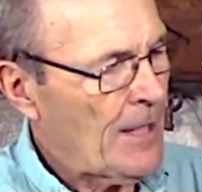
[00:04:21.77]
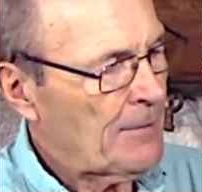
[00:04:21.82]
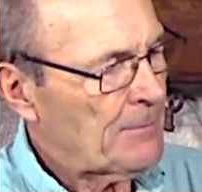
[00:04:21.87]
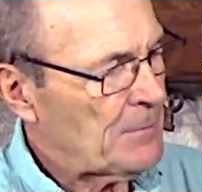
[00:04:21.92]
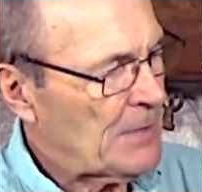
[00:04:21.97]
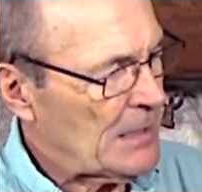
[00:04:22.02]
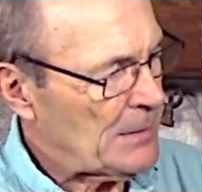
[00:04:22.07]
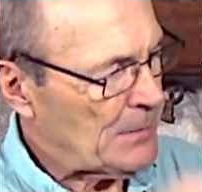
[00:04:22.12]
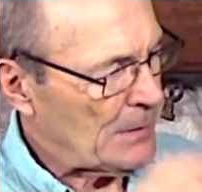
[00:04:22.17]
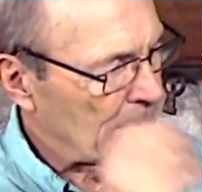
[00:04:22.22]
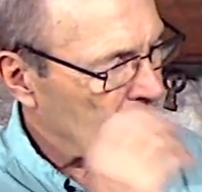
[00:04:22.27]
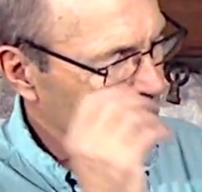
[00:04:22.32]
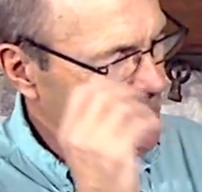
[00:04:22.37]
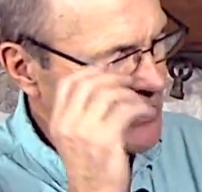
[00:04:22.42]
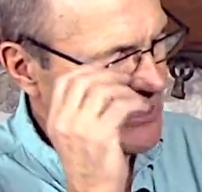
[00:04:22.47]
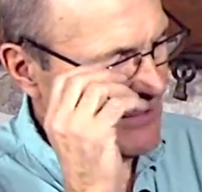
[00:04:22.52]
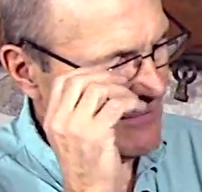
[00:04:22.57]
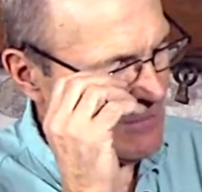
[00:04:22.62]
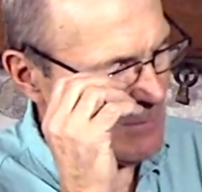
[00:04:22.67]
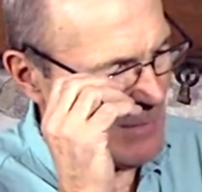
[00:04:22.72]
Maybe for
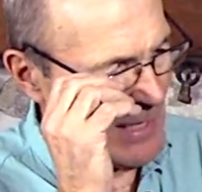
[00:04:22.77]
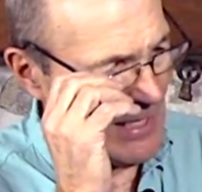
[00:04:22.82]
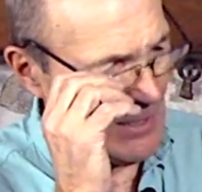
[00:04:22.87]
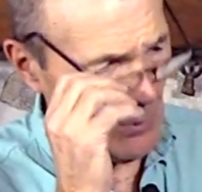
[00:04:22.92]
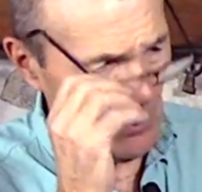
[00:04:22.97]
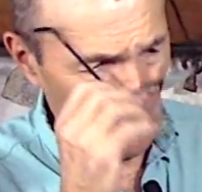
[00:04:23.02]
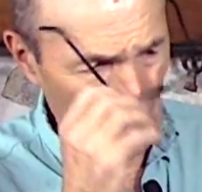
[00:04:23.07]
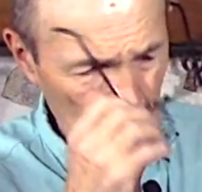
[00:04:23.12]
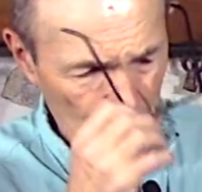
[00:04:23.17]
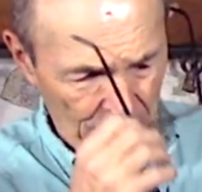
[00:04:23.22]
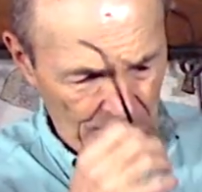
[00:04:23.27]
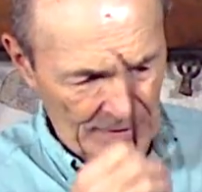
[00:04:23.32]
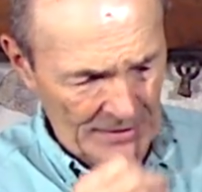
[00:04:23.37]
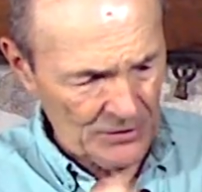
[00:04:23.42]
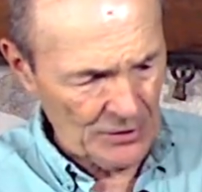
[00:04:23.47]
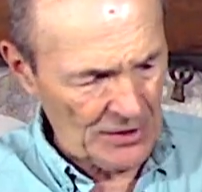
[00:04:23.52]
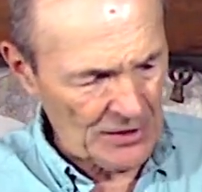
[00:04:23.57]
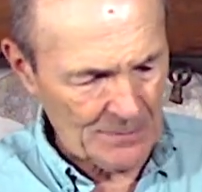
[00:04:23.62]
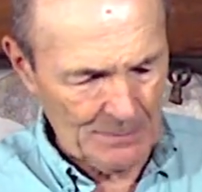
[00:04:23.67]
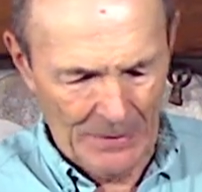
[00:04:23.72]
some of my old
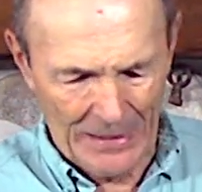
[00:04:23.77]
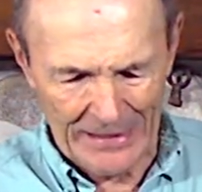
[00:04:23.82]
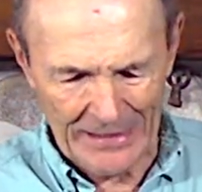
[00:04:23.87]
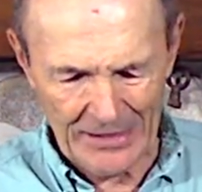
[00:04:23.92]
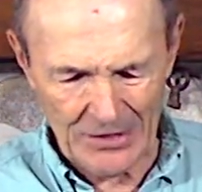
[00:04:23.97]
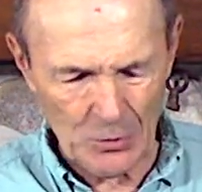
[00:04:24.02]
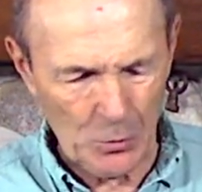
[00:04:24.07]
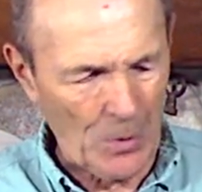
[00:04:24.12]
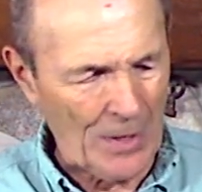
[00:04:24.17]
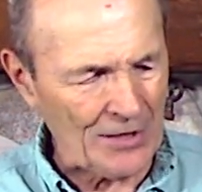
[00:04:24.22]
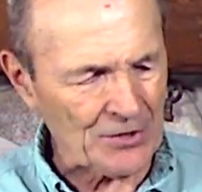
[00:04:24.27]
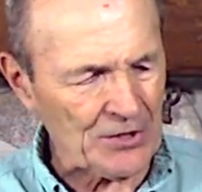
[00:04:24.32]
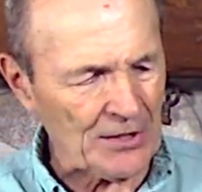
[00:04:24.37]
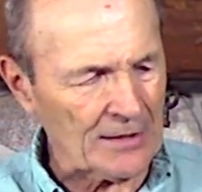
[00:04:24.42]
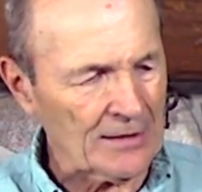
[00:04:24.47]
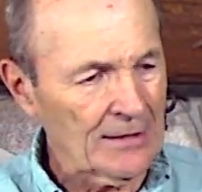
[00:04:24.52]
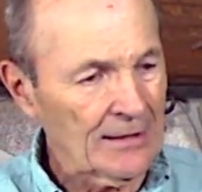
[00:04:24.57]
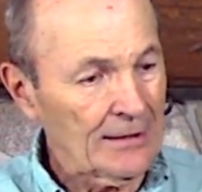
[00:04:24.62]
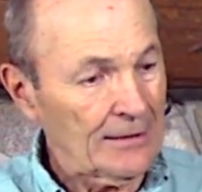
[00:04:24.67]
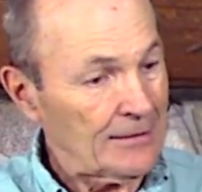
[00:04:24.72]
vintage buddies watching,
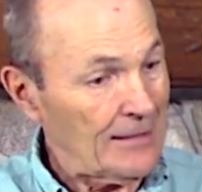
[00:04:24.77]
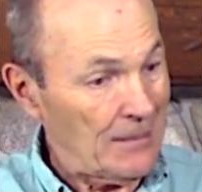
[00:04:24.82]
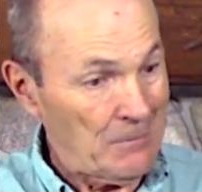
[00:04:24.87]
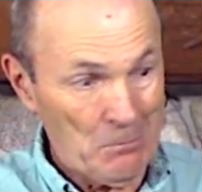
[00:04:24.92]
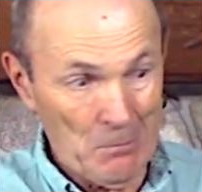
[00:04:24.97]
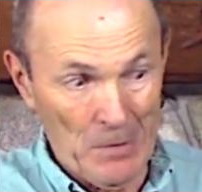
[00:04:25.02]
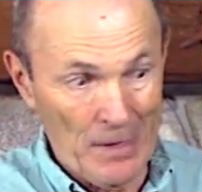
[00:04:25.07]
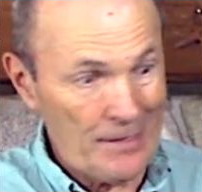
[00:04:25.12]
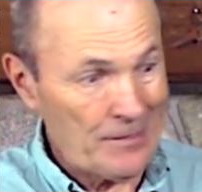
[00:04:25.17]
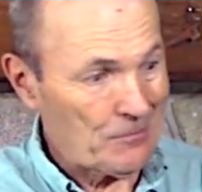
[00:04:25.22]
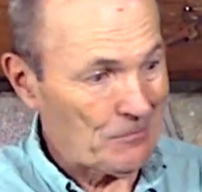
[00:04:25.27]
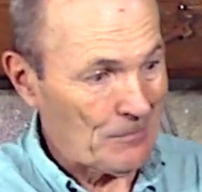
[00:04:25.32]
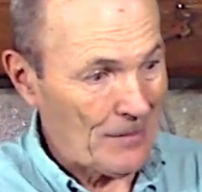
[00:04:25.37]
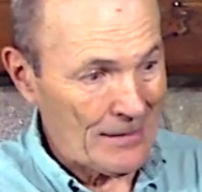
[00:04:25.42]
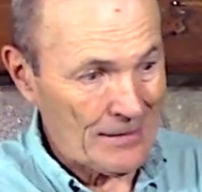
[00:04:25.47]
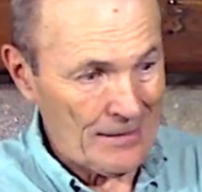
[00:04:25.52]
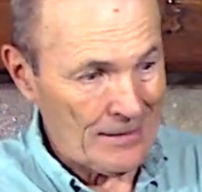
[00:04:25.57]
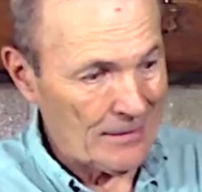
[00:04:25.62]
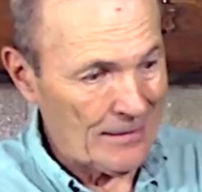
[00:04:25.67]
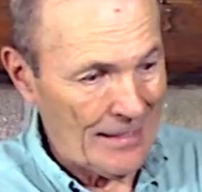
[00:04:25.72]
they might
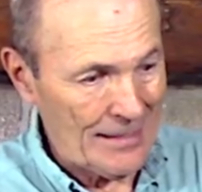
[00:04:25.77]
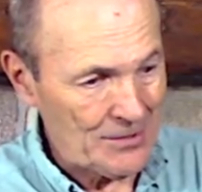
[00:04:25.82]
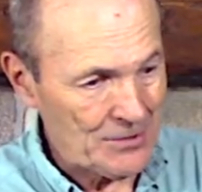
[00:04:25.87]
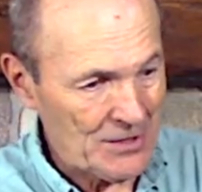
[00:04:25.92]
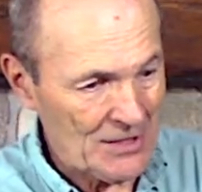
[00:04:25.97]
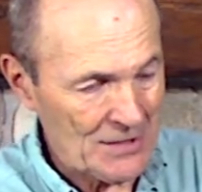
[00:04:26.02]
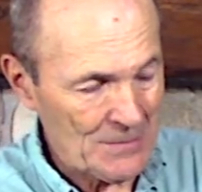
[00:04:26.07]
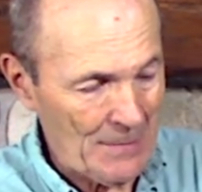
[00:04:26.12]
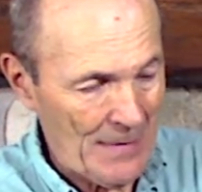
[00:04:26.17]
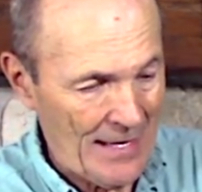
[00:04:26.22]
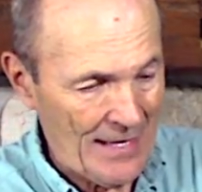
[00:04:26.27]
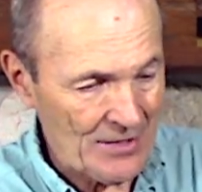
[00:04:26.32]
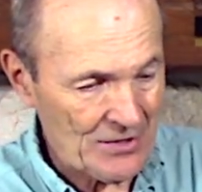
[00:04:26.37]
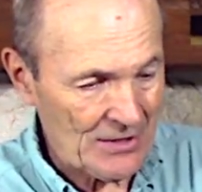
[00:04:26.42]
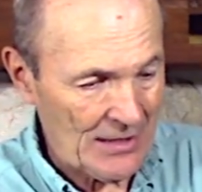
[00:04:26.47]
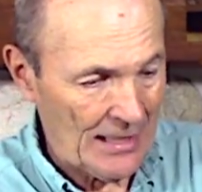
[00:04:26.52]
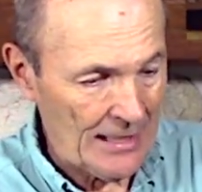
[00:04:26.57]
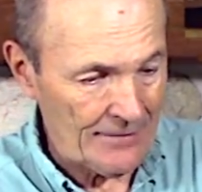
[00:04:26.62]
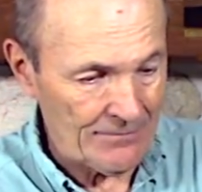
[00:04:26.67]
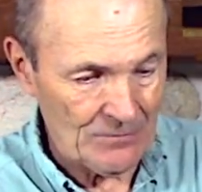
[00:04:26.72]
recognize this mask.
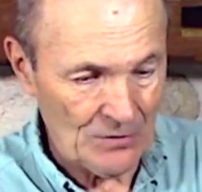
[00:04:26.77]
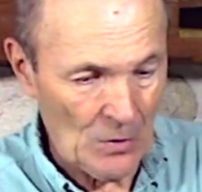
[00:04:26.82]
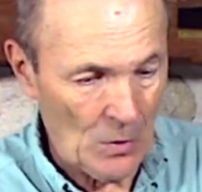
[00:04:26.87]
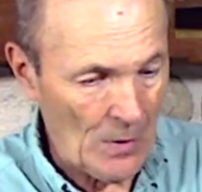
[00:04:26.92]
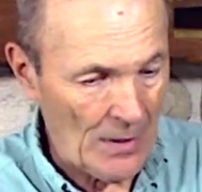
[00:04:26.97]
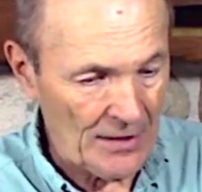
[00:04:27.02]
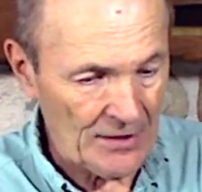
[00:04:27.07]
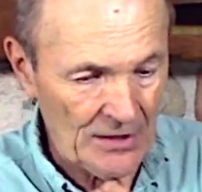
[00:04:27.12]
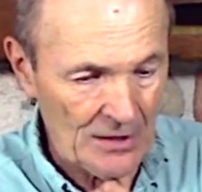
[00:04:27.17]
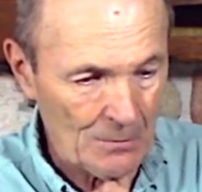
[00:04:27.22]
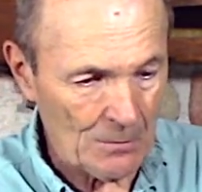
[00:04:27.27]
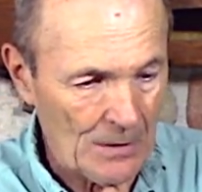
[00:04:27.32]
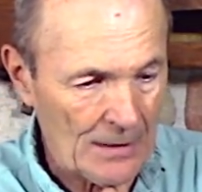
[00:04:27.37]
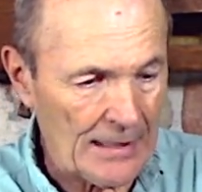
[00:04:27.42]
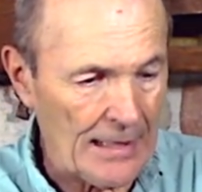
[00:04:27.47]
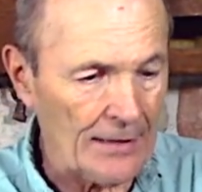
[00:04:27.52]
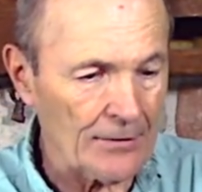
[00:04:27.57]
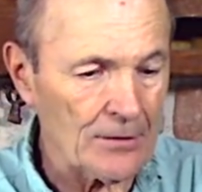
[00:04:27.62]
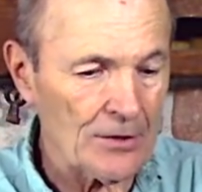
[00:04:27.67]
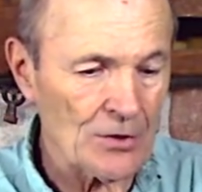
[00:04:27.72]
I have no idea where I
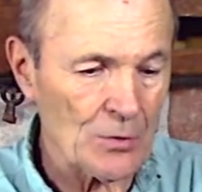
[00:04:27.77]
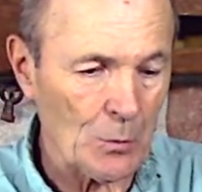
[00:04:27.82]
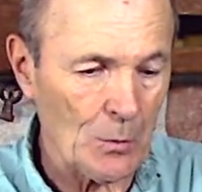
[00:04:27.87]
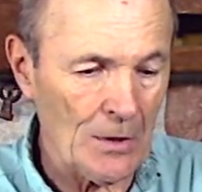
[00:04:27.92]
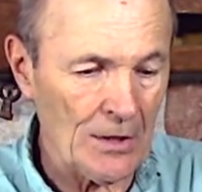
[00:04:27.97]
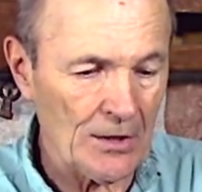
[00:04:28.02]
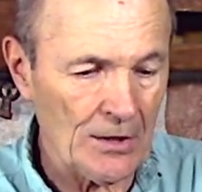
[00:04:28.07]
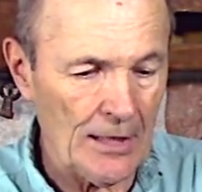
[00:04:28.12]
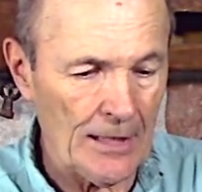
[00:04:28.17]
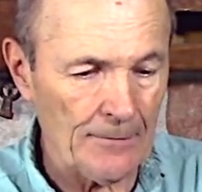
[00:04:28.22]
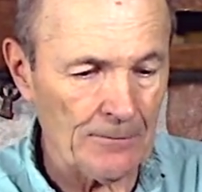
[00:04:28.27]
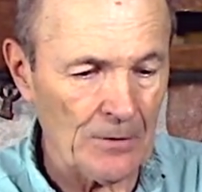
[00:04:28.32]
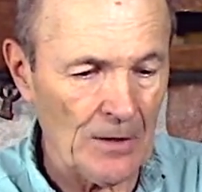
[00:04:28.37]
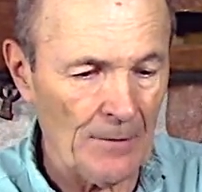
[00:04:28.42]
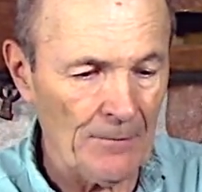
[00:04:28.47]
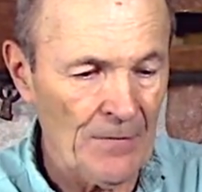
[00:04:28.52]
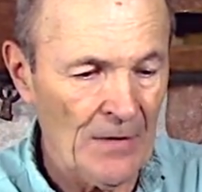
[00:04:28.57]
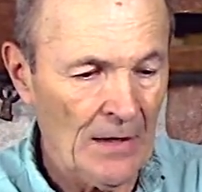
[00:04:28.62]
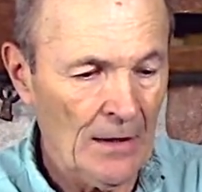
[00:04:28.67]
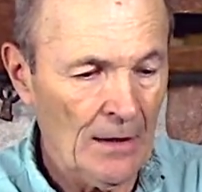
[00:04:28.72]
got this, where it came from,